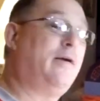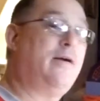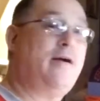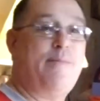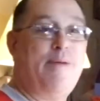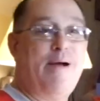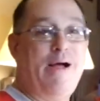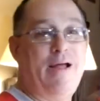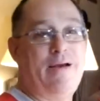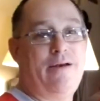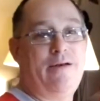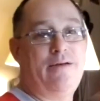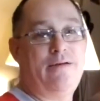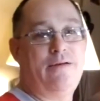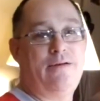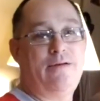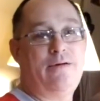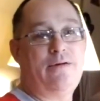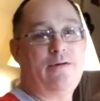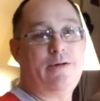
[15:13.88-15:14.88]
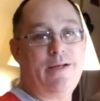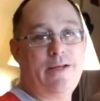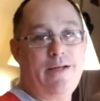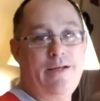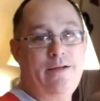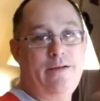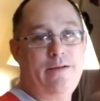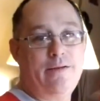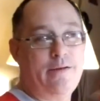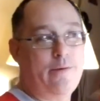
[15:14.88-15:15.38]
come on.
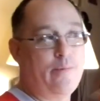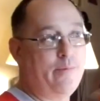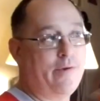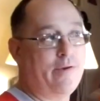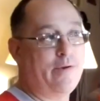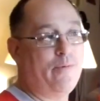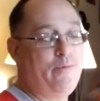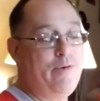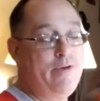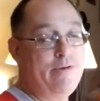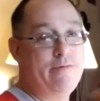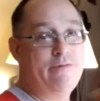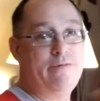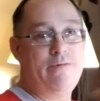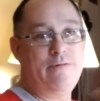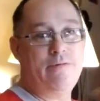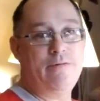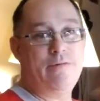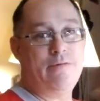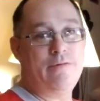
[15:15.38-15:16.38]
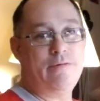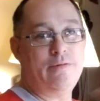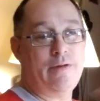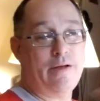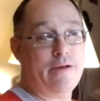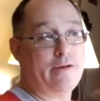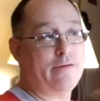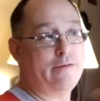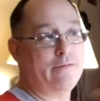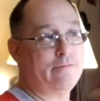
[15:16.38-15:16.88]
Okay? Can we,
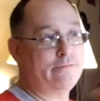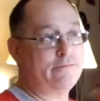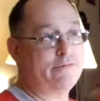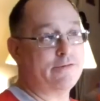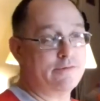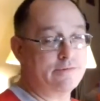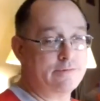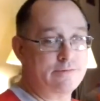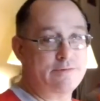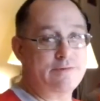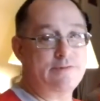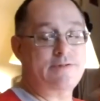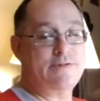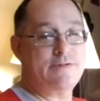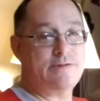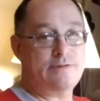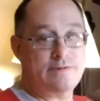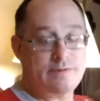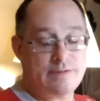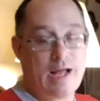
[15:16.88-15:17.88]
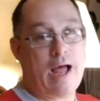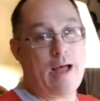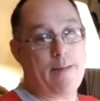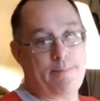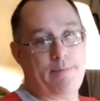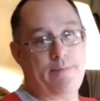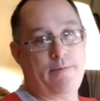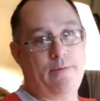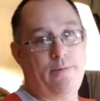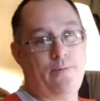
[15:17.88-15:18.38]
like, just stop
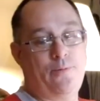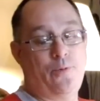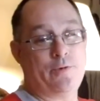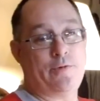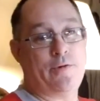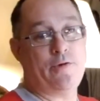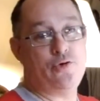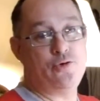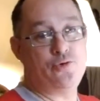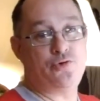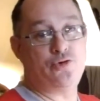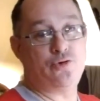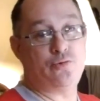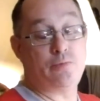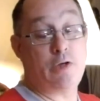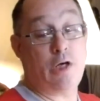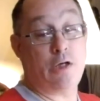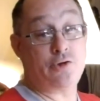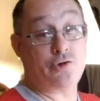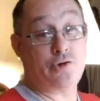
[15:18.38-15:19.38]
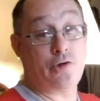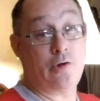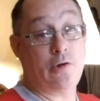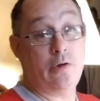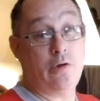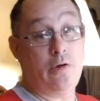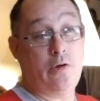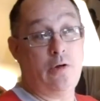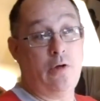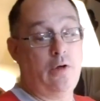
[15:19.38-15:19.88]
with the YouTube culture?
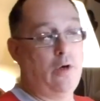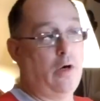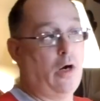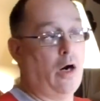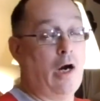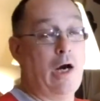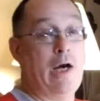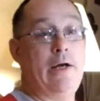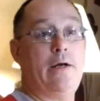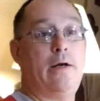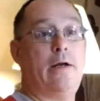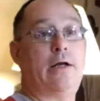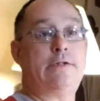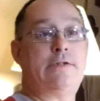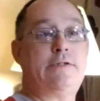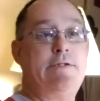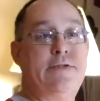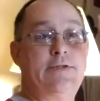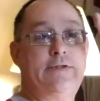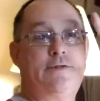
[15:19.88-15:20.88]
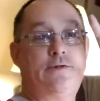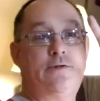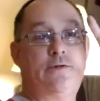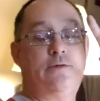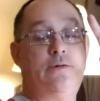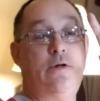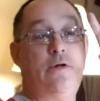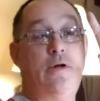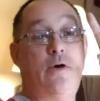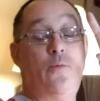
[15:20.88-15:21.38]
All right, I'll see you
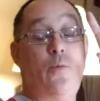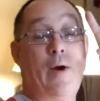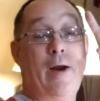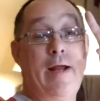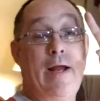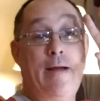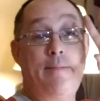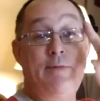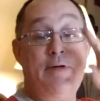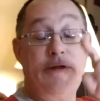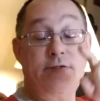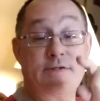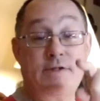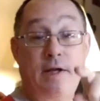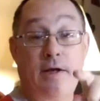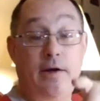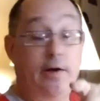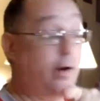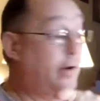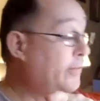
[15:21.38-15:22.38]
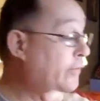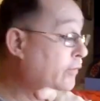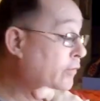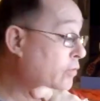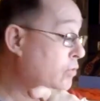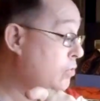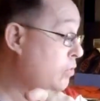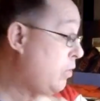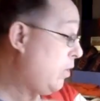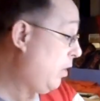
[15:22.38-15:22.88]
soon. What I am asking you to
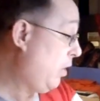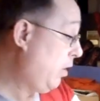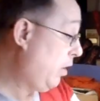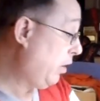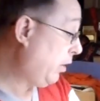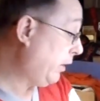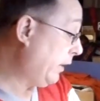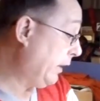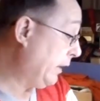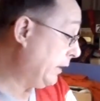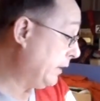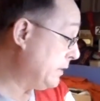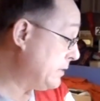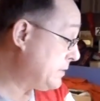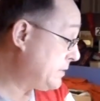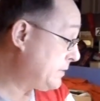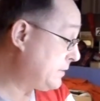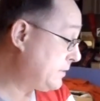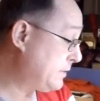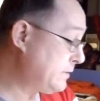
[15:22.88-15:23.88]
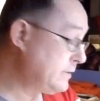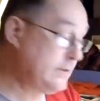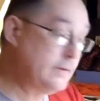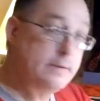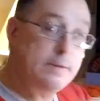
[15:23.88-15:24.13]
do is,